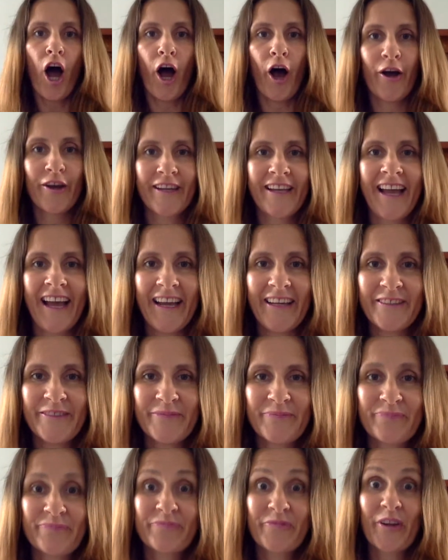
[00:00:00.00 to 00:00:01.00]
Okay,
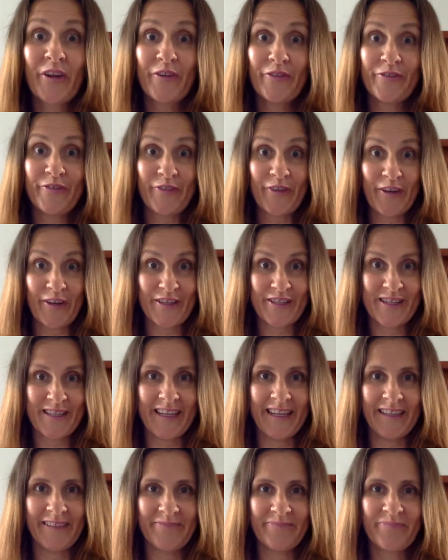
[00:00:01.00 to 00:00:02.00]

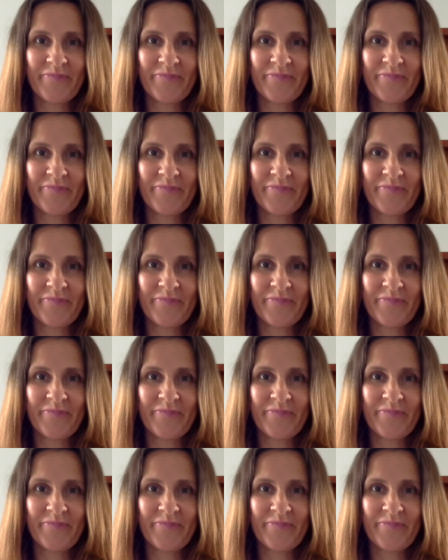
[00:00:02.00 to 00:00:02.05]
firstly,